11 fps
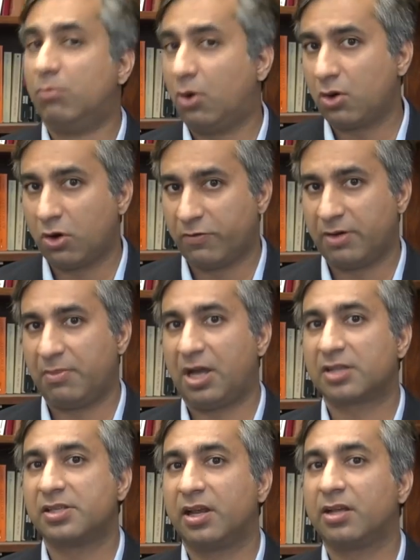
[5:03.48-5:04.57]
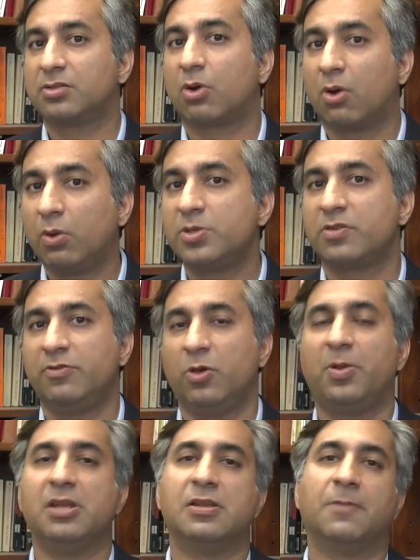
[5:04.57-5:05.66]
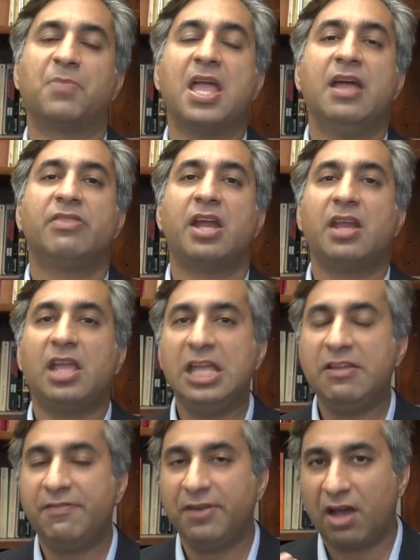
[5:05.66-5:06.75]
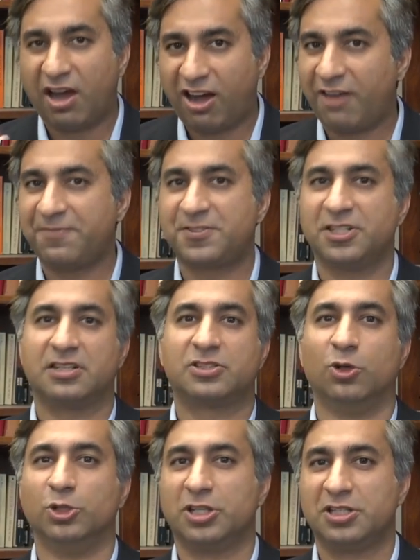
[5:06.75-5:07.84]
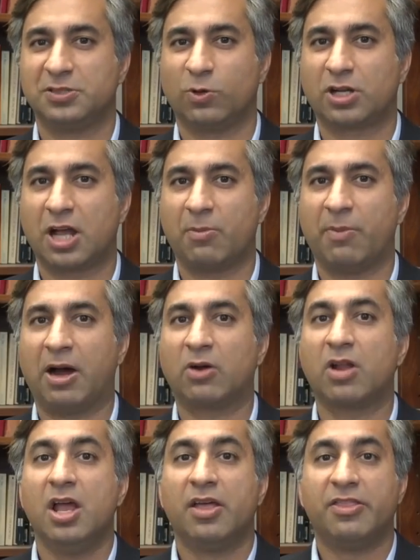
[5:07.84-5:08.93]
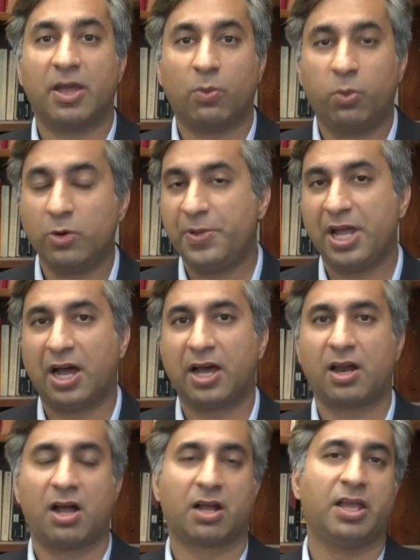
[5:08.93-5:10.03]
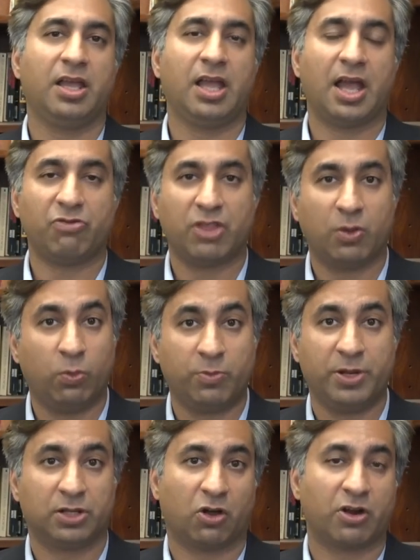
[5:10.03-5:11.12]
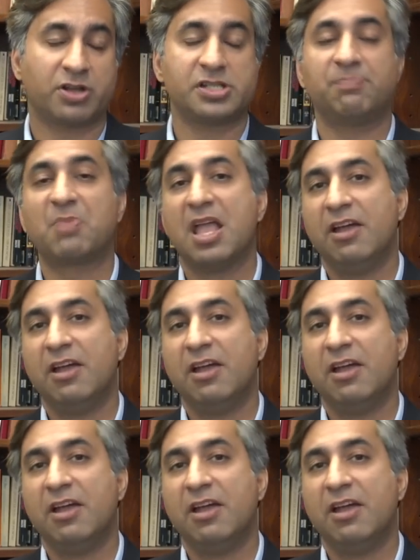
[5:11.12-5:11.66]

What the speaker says: Moreover, Marx and Engels were always of the opinion that even after socialism would come about, there would be hierarchy and there would be authority.